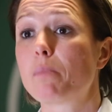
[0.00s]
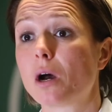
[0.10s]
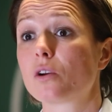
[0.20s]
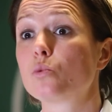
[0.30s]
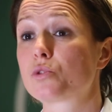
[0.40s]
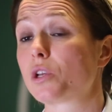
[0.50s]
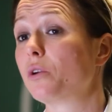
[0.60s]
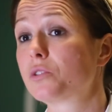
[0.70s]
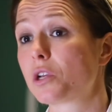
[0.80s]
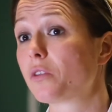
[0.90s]
but
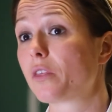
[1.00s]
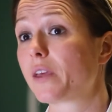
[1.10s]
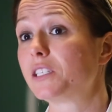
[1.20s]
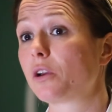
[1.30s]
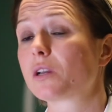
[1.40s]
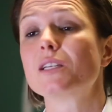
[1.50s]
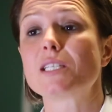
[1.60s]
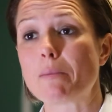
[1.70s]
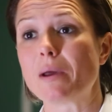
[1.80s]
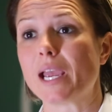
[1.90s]
also so that they don't
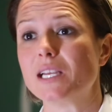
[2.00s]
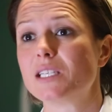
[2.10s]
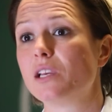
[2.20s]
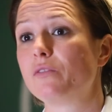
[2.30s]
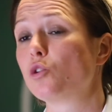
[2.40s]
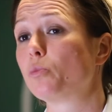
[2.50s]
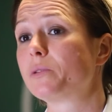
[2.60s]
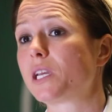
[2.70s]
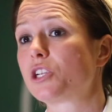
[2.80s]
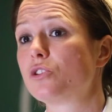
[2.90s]
contaminate any of
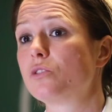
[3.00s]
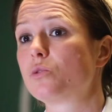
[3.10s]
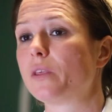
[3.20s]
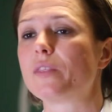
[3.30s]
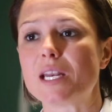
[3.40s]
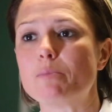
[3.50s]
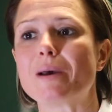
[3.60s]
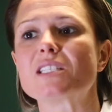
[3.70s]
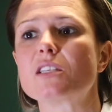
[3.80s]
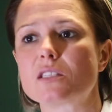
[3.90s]
your possessions with
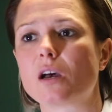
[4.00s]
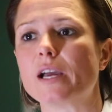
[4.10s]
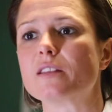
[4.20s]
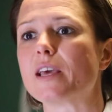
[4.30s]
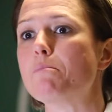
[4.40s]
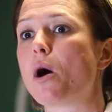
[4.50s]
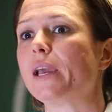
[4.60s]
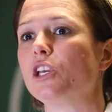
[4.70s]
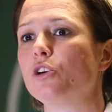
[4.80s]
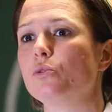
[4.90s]
any pesticides that they might